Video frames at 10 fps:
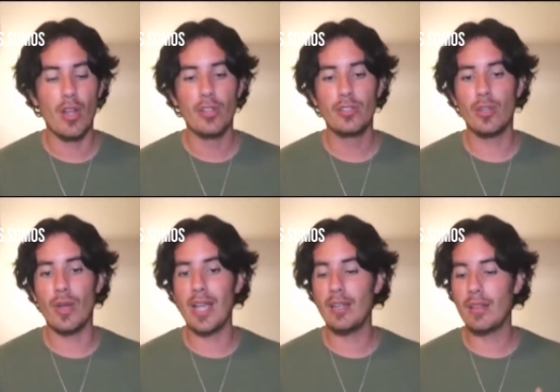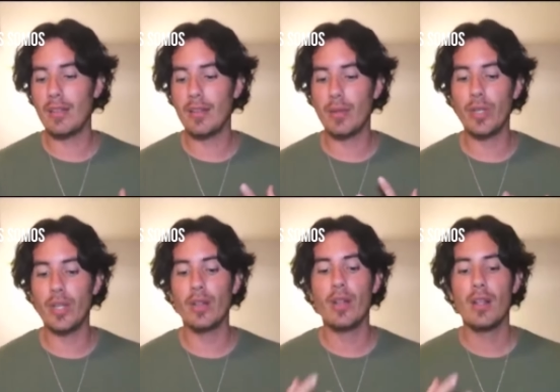So anything that
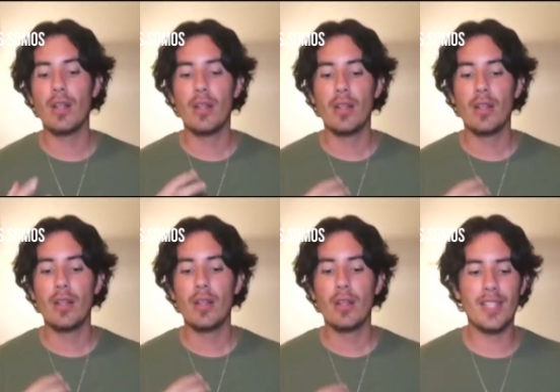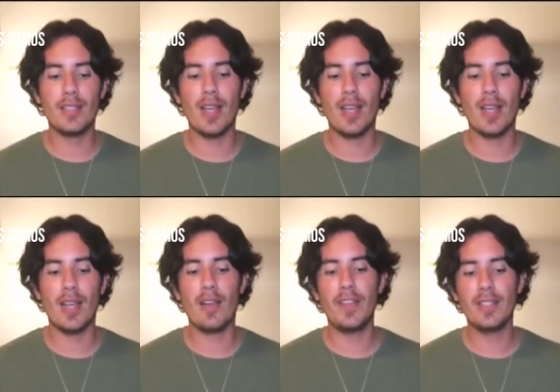will represent
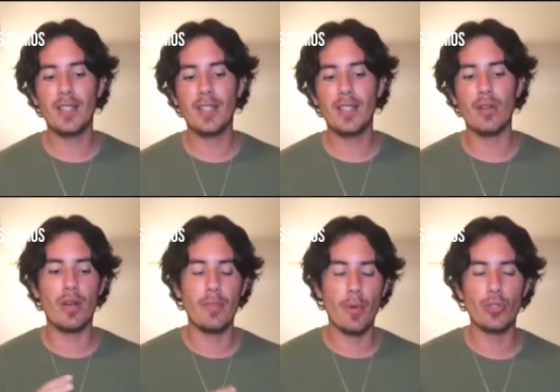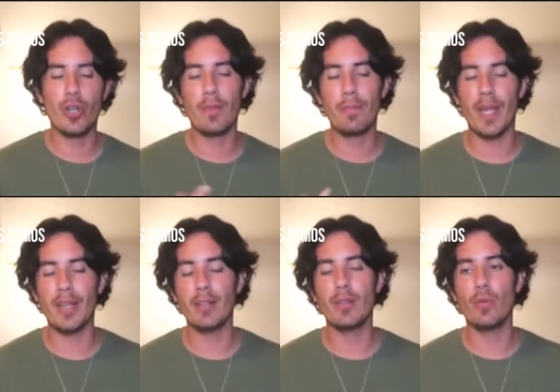a physical or an emotional
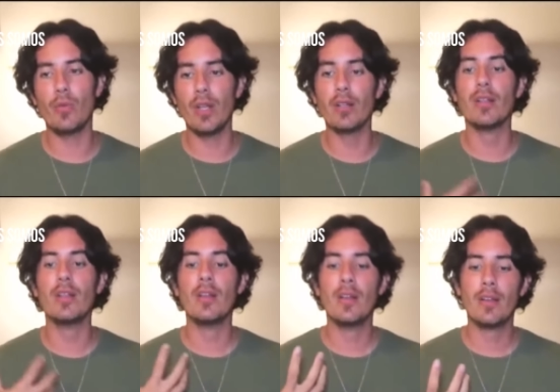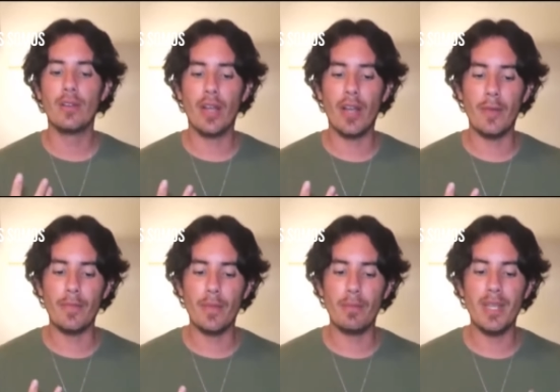pain will
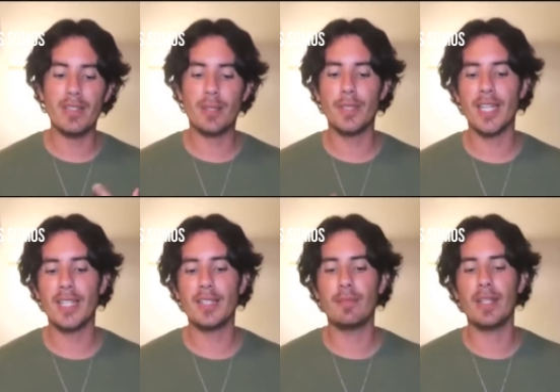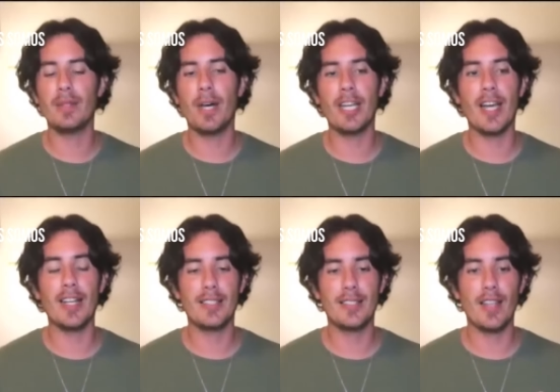be interpreted by the body
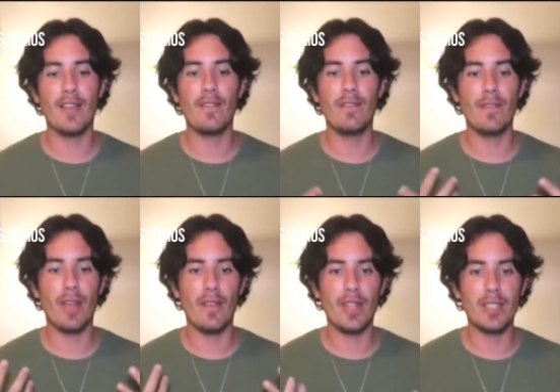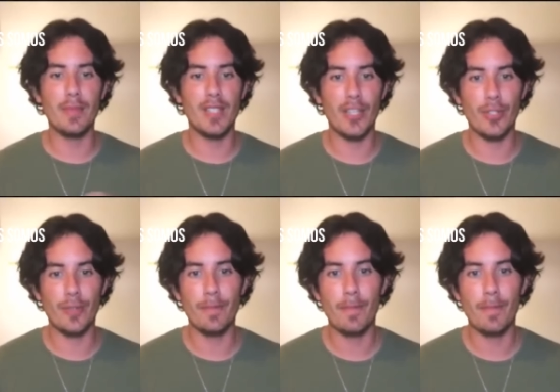as a victimization.